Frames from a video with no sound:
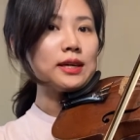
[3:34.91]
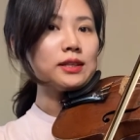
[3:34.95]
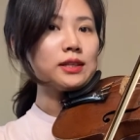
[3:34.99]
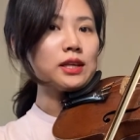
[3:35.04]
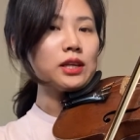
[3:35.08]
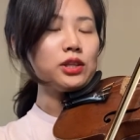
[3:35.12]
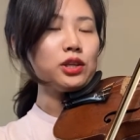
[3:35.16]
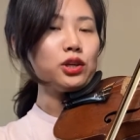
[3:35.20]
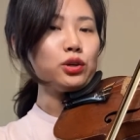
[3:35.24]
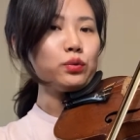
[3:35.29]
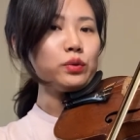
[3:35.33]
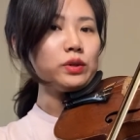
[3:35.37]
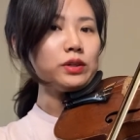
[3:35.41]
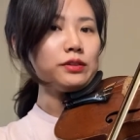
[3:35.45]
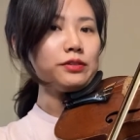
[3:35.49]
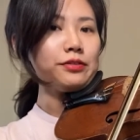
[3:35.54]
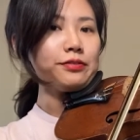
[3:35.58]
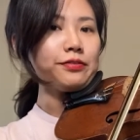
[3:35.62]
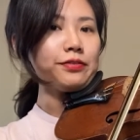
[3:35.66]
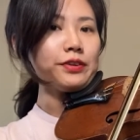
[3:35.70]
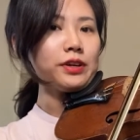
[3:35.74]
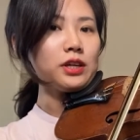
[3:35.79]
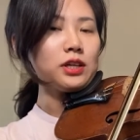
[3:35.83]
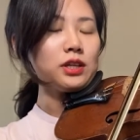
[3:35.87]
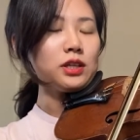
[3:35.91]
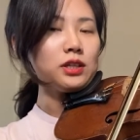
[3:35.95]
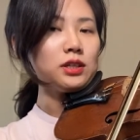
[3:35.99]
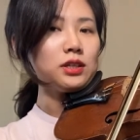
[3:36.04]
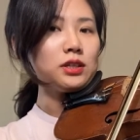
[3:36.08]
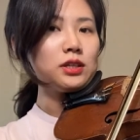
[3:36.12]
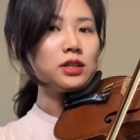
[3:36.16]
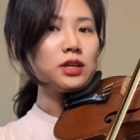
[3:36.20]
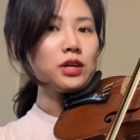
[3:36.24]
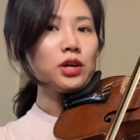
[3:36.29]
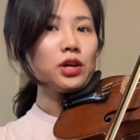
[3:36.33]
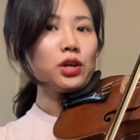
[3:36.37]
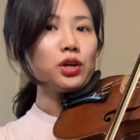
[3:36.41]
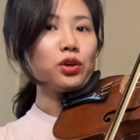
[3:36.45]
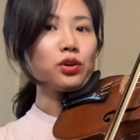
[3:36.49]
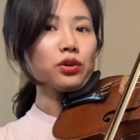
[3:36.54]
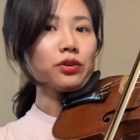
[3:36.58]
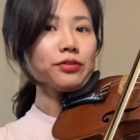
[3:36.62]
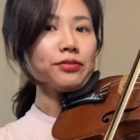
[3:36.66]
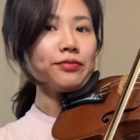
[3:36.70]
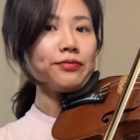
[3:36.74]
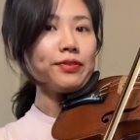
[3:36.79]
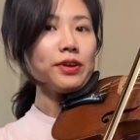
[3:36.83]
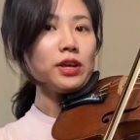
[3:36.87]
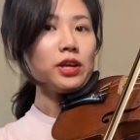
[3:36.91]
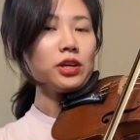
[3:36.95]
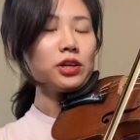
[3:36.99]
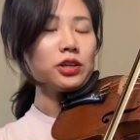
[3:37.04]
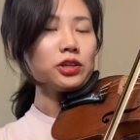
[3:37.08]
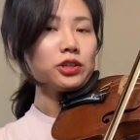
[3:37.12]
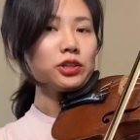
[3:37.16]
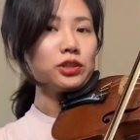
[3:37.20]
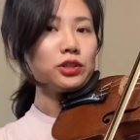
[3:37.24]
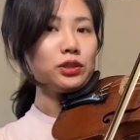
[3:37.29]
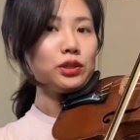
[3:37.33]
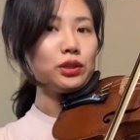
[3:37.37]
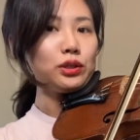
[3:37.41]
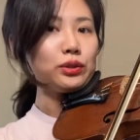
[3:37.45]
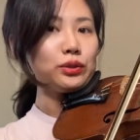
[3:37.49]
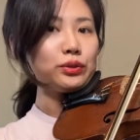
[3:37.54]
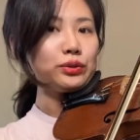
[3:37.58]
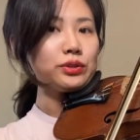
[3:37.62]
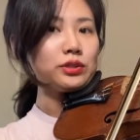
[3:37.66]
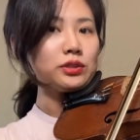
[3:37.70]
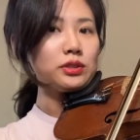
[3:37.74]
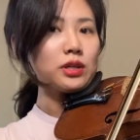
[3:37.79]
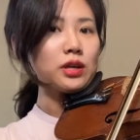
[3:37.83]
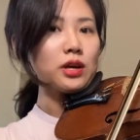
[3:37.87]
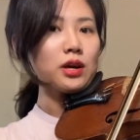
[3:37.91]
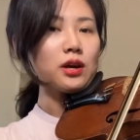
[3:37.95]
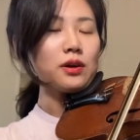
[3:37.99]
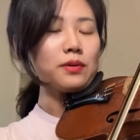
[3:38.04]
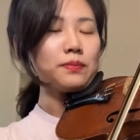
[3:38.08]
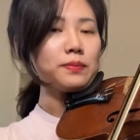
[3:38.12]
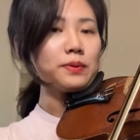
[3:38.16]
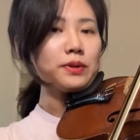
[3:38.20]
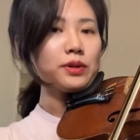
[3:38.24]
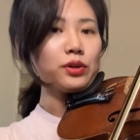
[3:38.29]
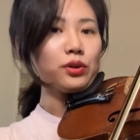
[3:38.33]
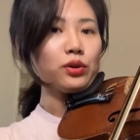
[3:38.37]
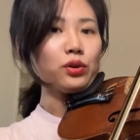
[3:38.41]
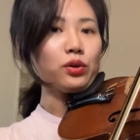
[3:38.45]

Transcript: Then you will feel your finger loosen up,